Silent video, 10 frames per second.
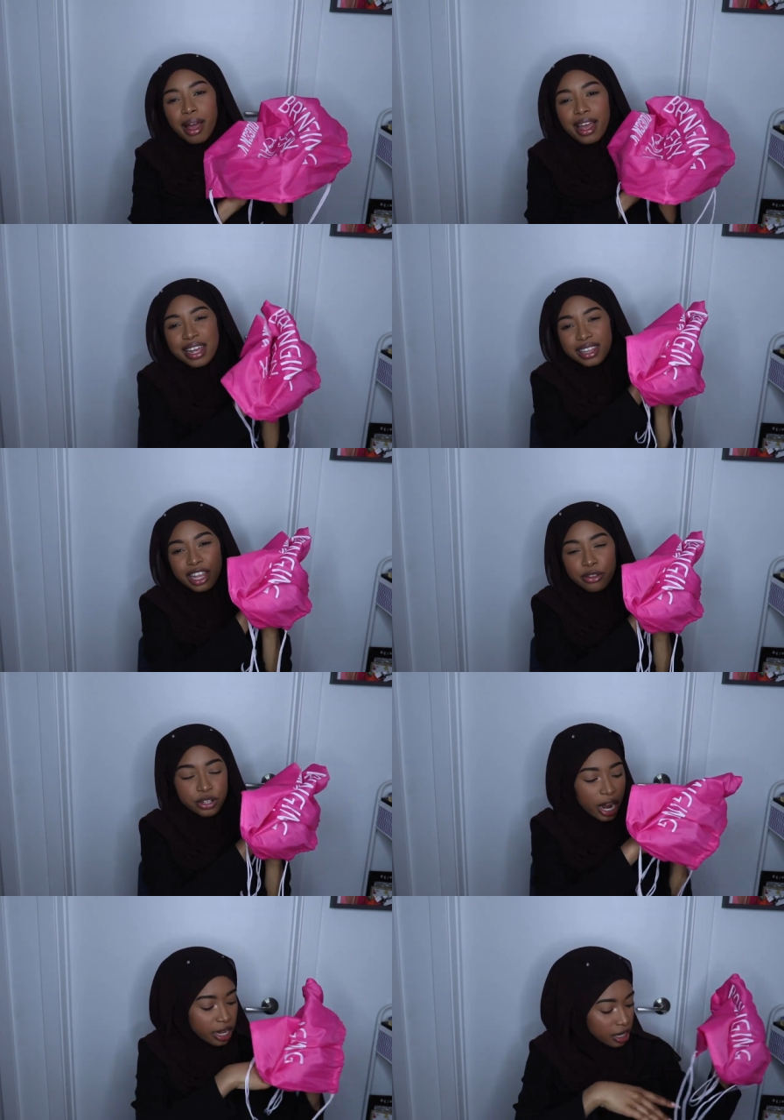my
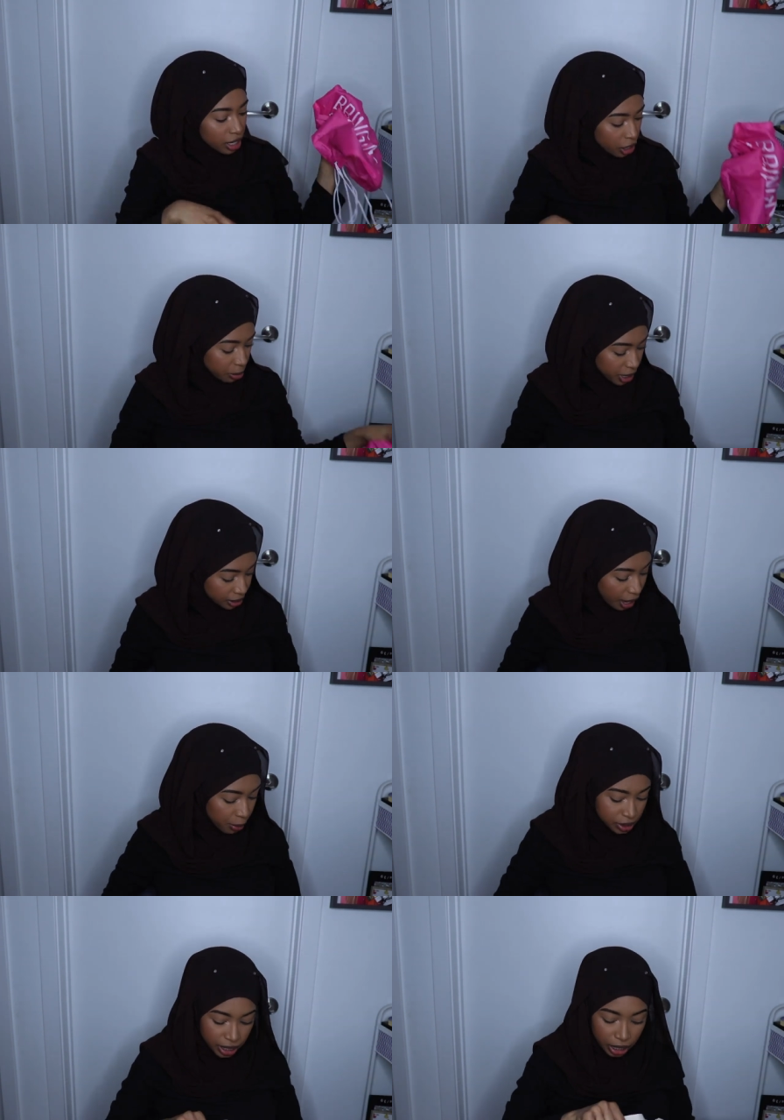leather jacket in here because
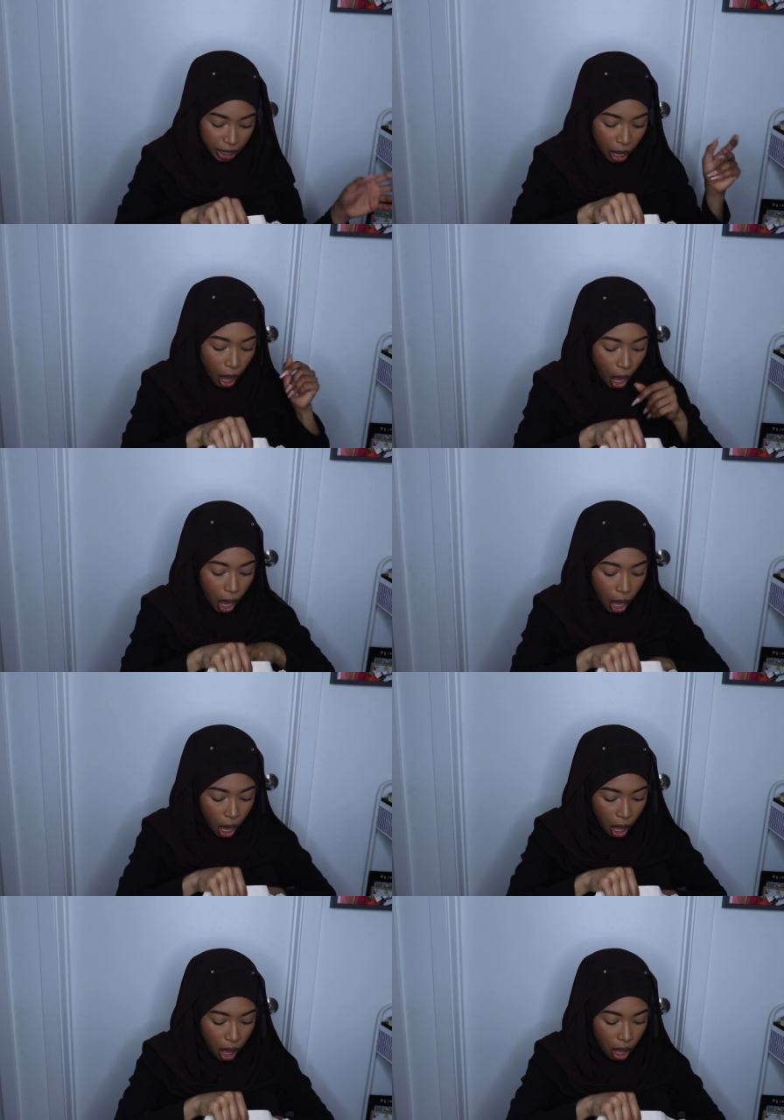I was getting
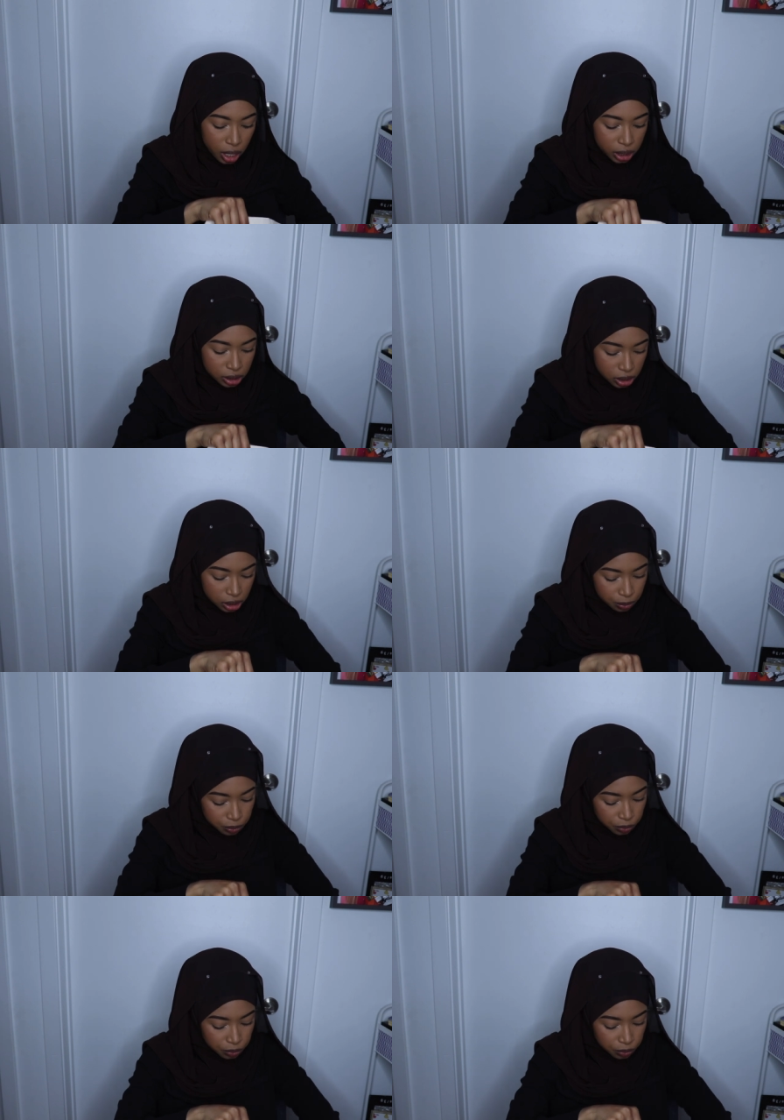hot.